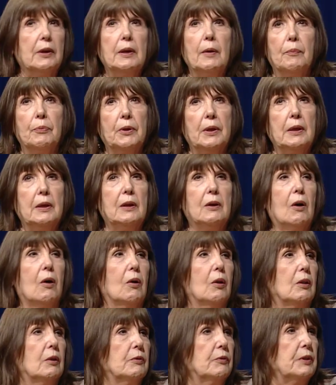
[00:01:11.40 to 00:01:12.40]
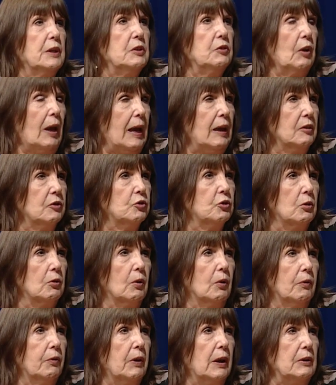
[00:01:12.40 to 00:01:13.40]
I kept thinking all of these
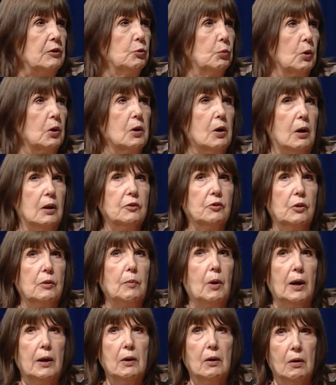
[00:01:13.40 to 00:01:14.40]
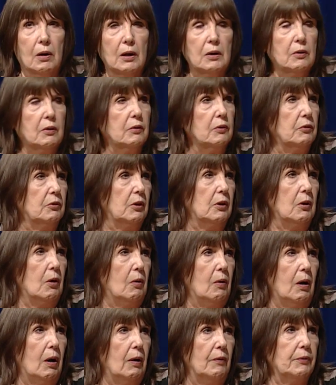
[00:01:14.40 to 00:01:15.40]
external things were causing my heart to
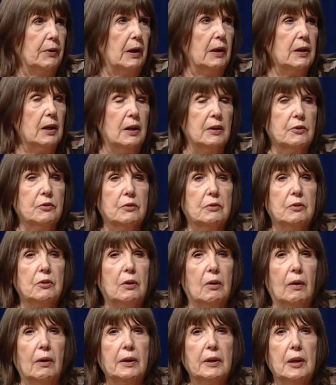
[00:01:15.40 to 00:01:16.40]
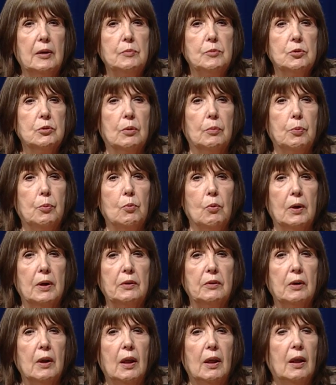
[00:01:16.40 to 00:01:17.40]
go off. And I got, you know, I came to a
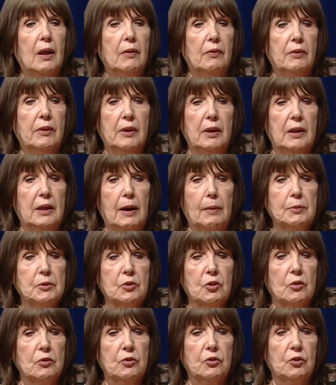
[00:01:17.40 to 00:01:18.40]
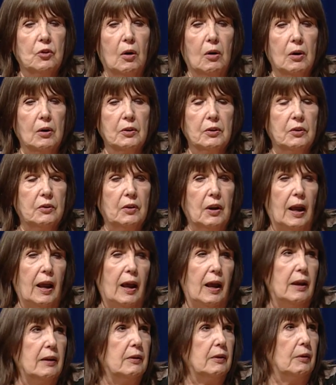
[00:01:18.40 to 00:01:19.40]
point, the episode started
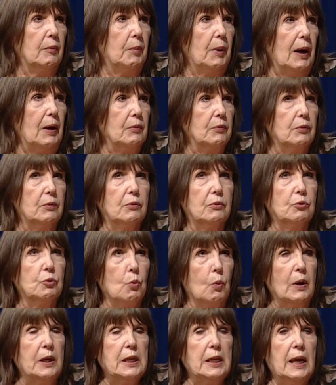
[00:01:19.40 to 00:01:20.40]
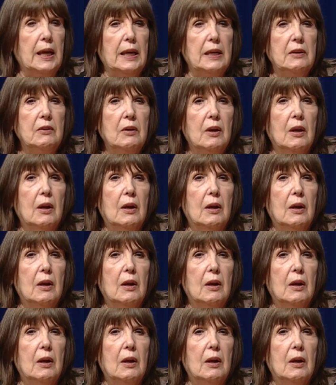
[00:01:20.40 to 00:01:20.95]
at about 28.